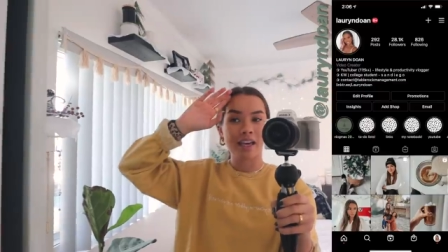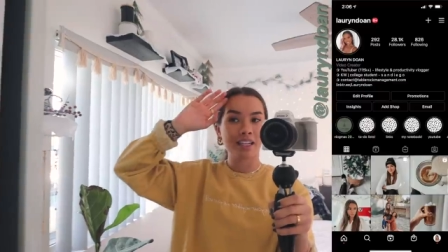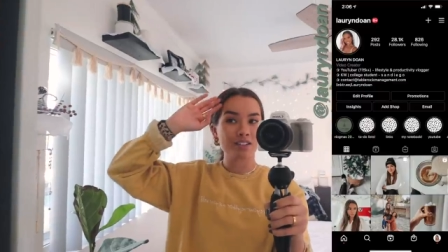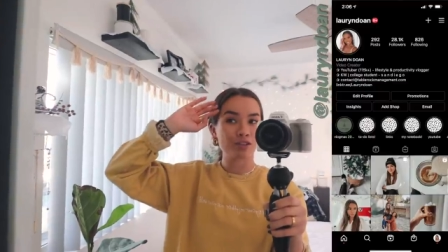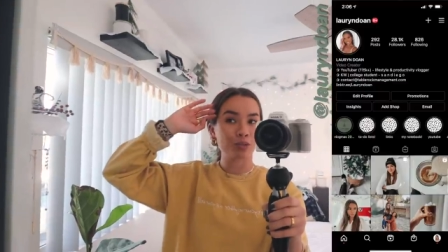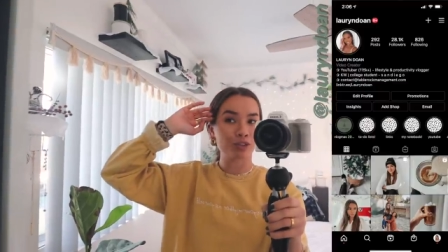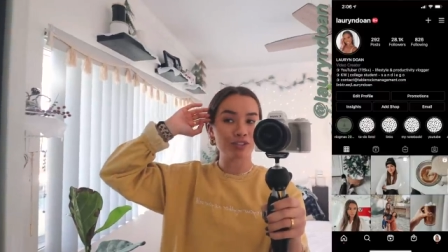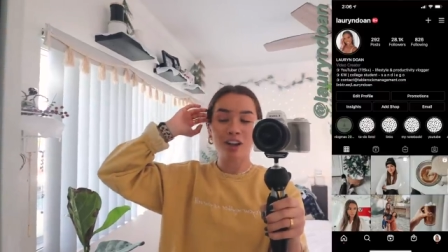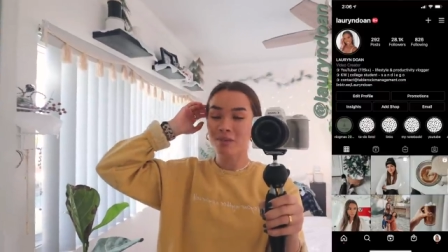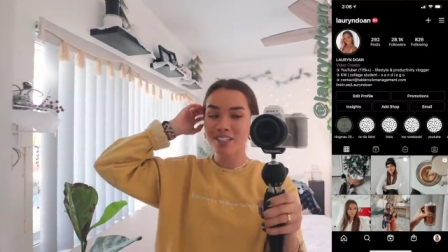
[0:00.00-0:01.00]
and for more
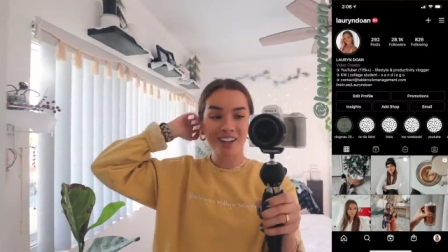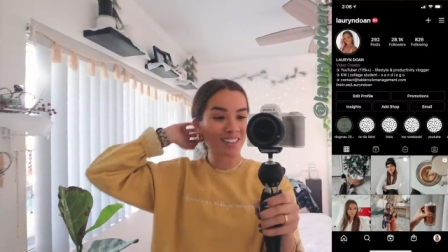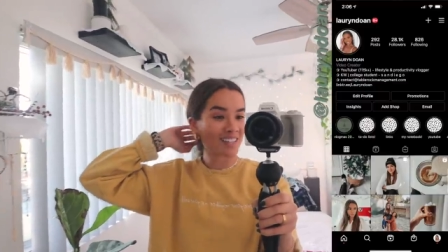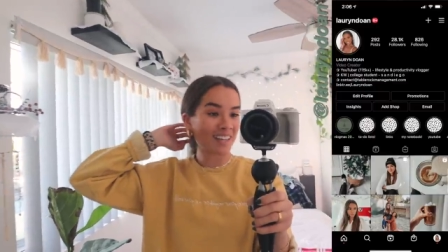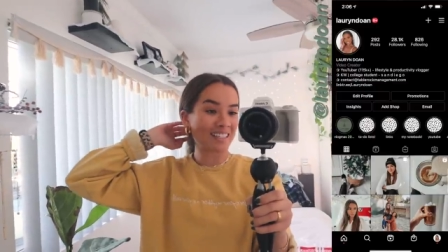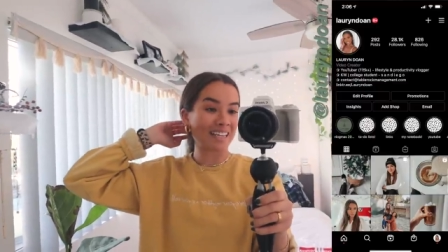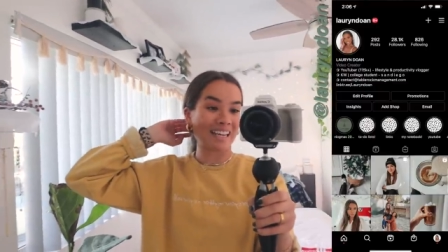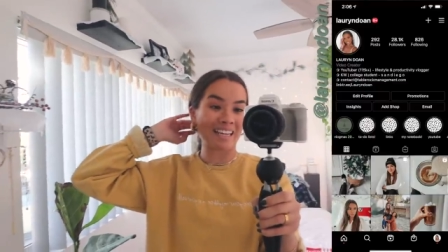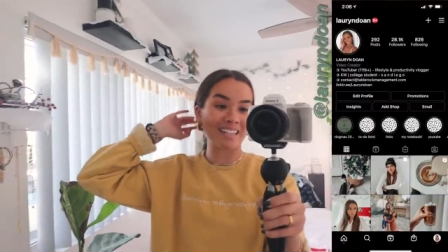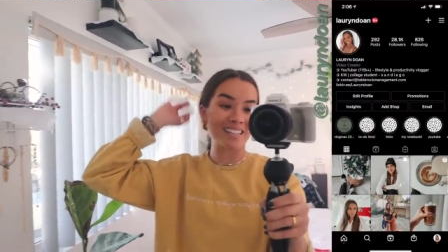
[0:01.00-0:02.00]
Vlogmas content.
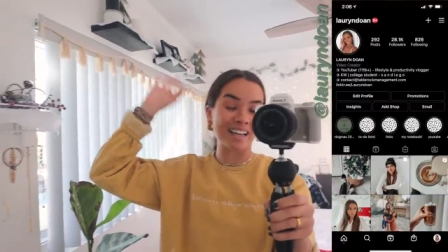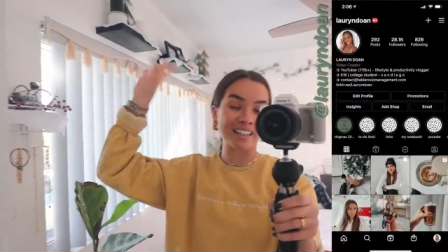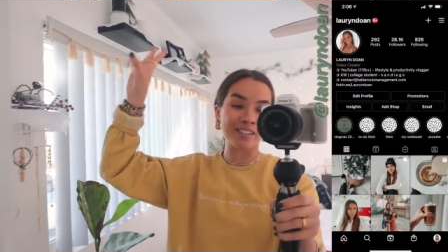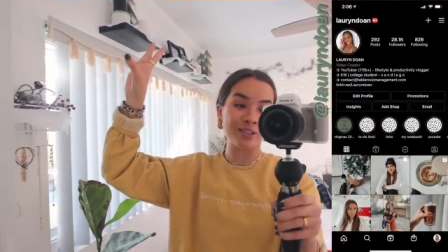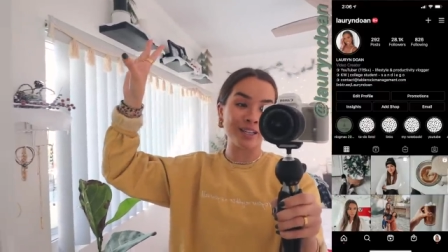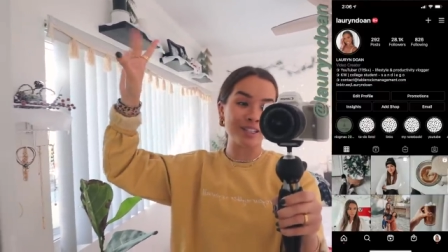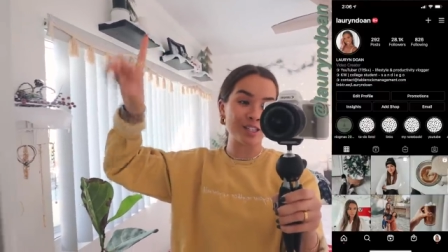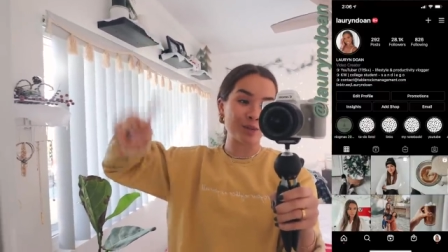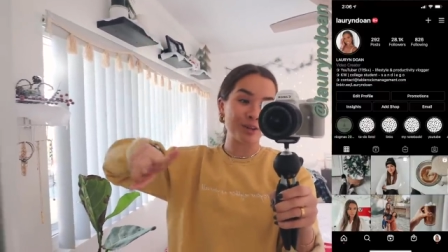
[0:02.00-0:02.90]
And I love you guys so